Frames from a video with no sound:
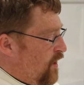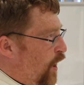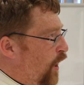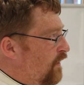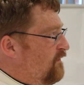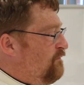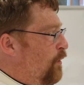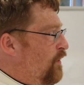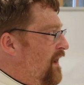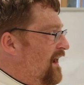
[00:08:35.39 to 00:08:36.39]
All of
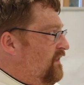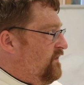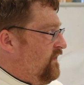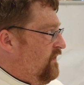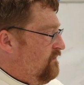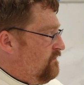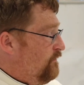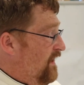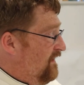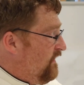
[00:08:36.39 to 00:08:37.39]
morality,
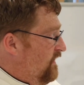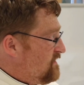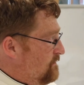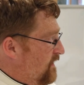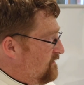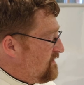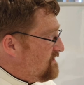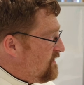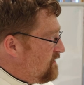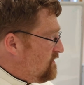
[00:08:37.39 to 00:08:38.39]
really is about
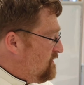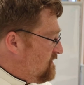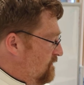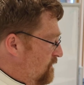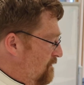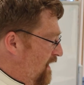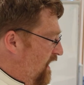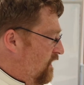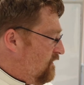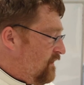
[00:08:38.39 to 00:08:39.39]
decisions that we
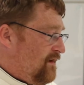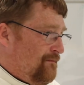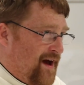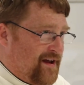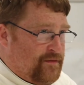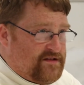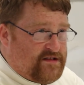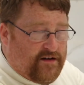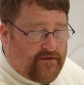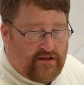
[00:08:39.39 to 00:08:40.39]
make, the commandments
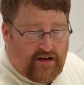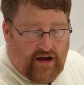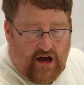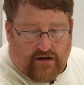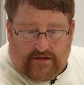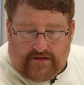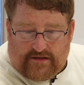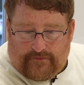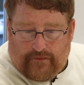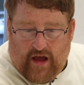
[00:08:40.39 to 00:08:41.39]
and everything
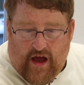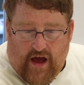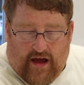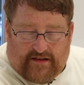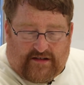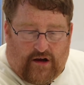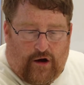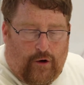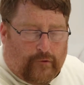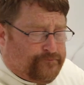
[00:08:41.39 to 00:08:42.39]
else. And
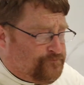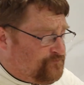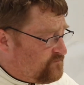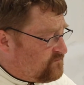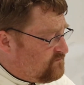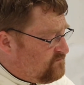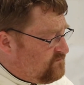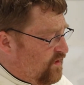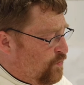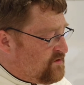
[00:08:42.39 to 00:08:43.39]
so,
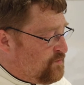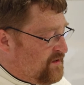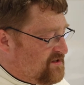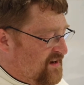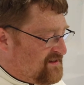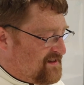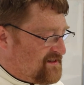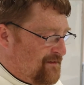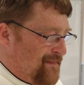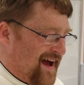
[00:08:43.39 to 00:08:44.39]
when Jesus
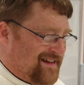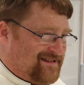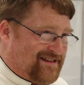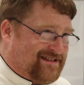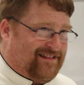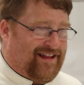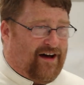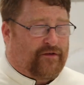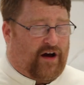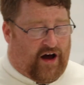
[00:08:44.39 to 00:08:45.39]
commands us to
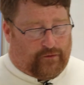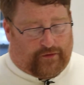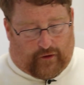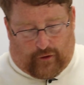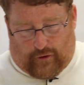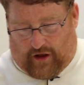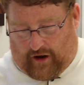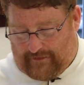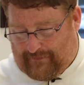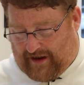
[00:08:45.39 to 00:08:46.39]
love God with our whole
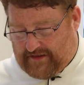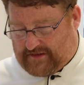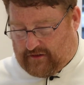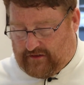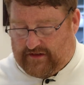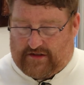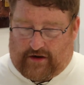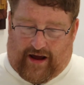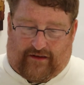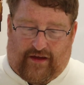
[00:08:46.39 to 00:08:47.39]
heart, mind, soul, and
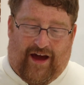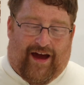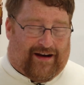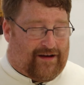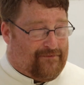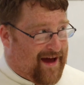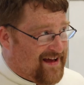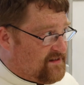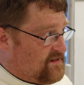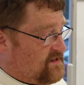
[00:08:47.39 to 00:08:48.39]
strength, and
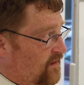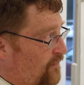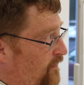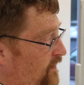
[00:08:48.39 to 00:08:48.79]
commands us to love